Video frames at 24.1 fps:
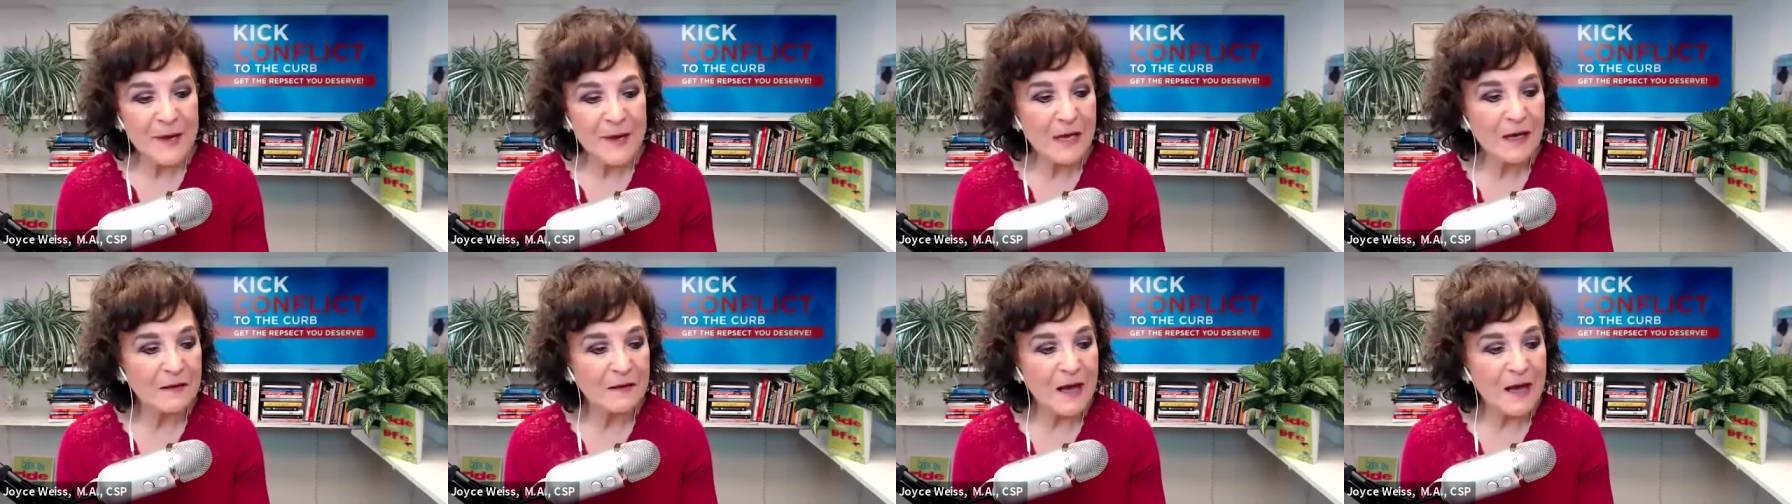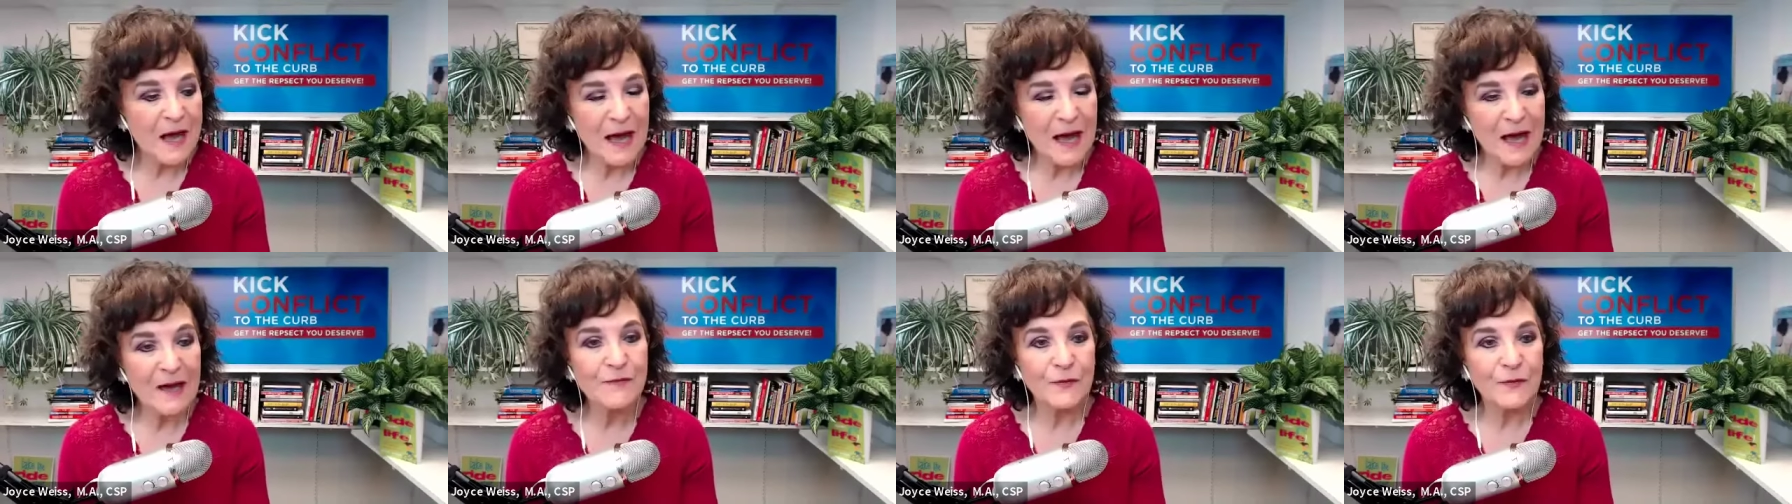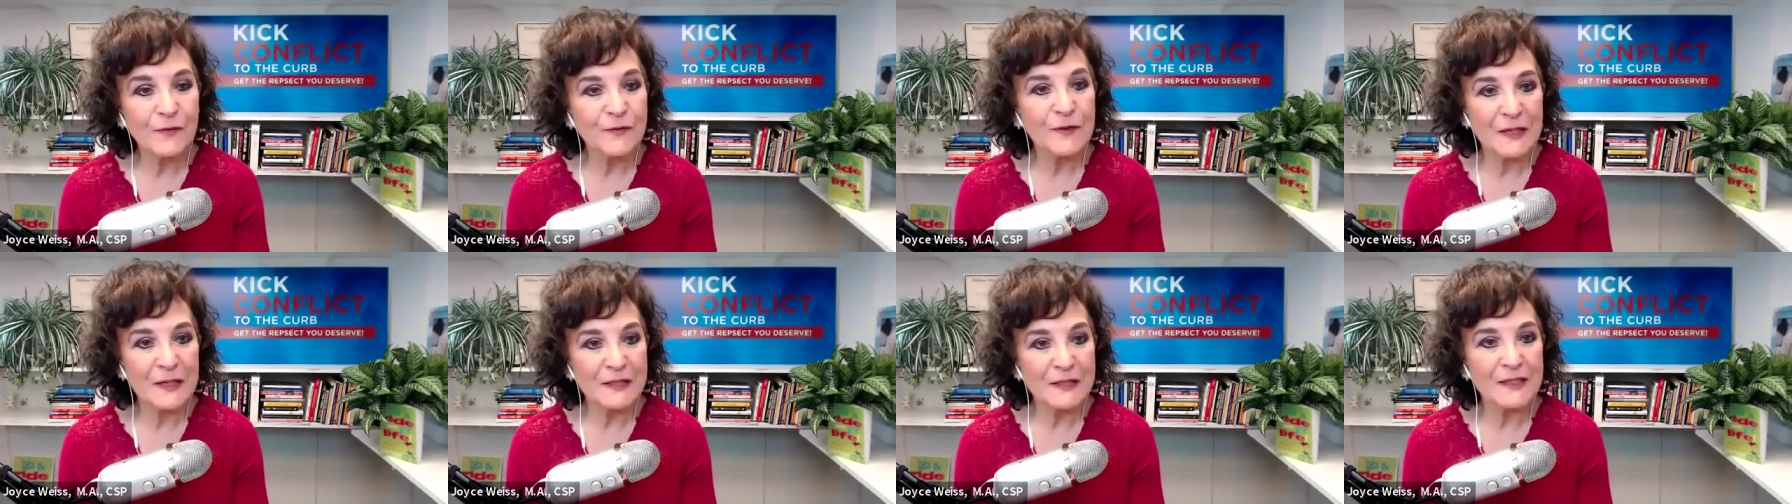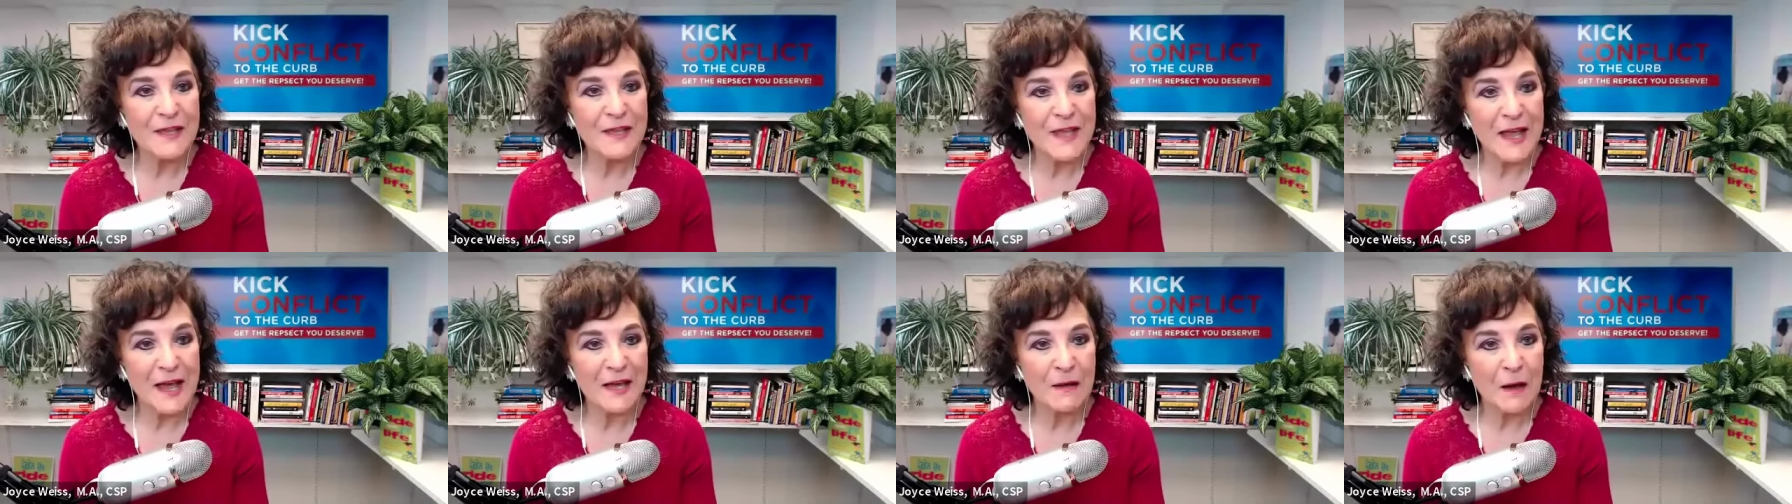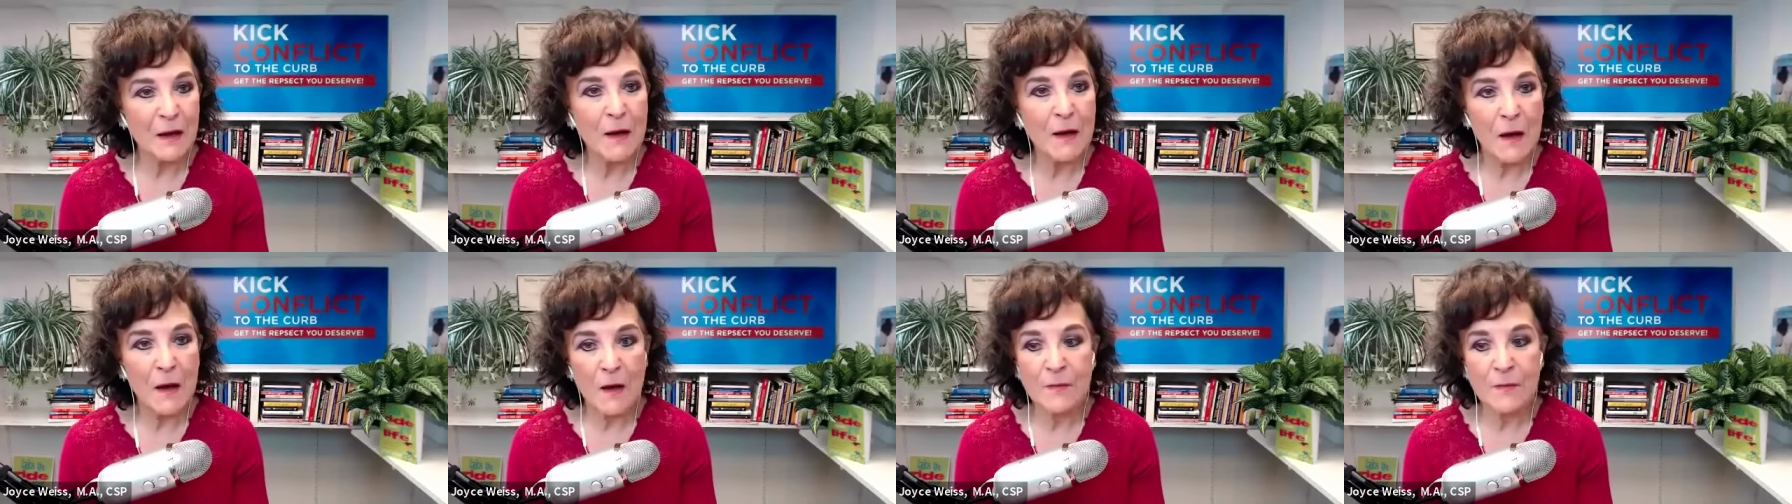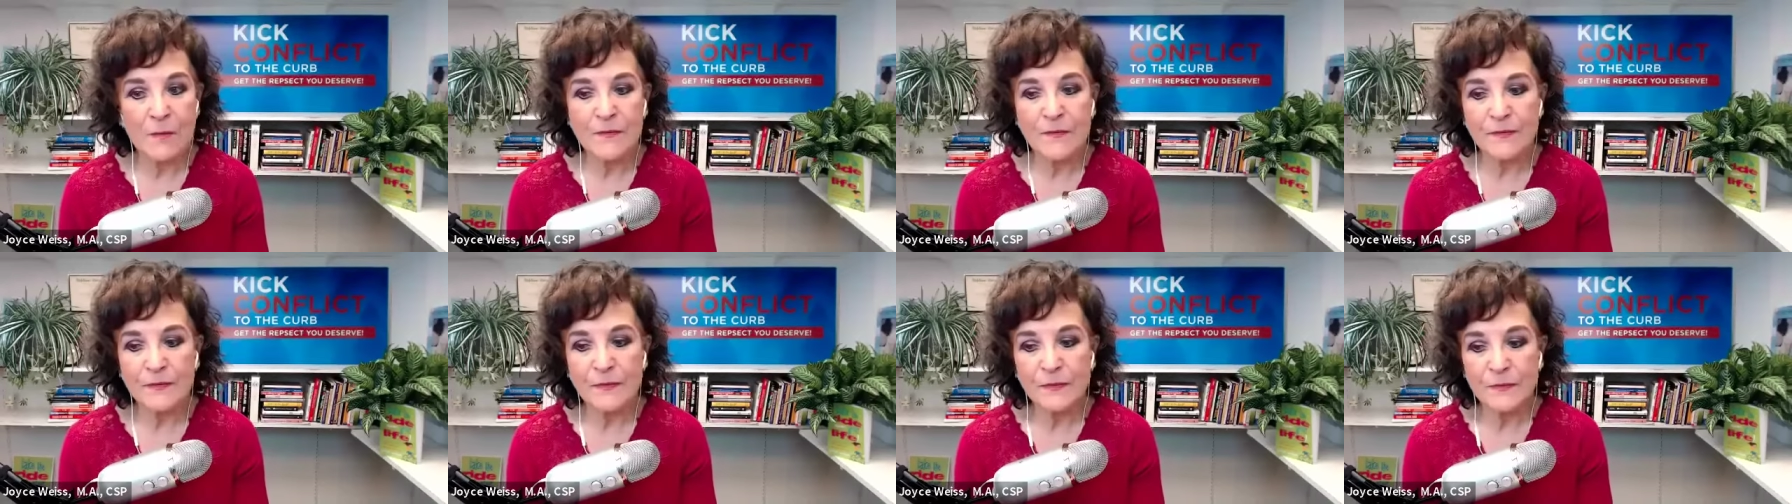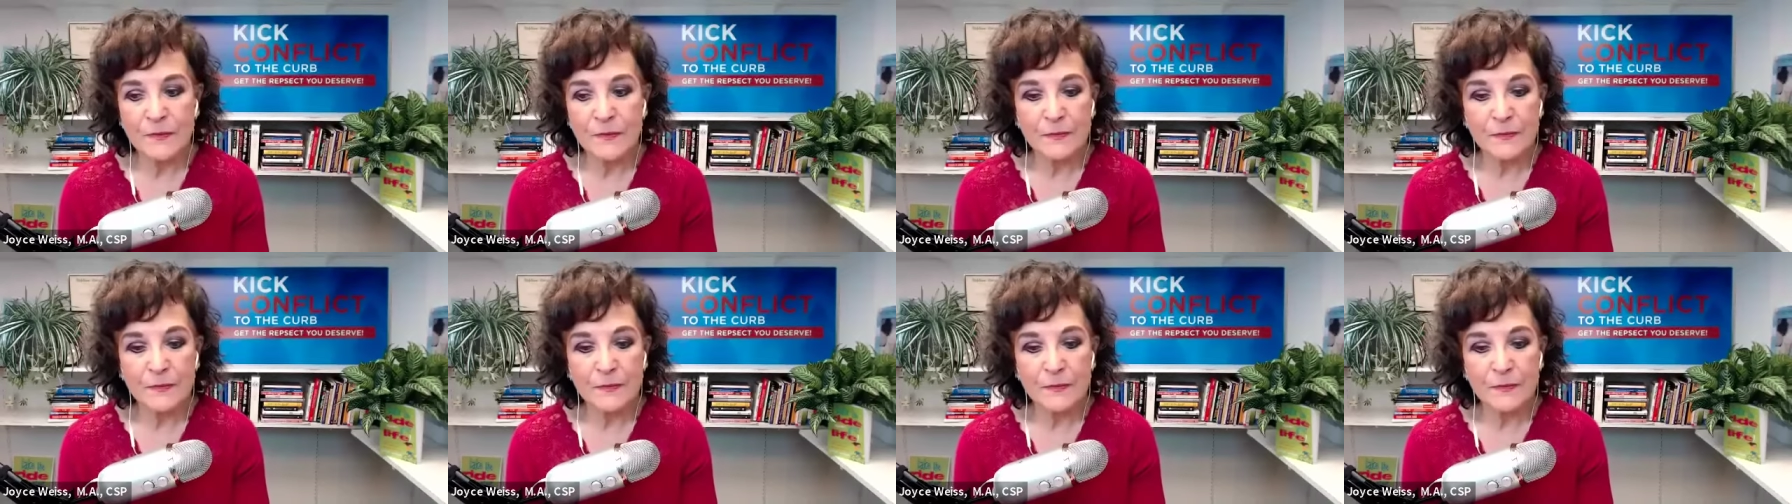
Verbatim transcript: me a conflict that um,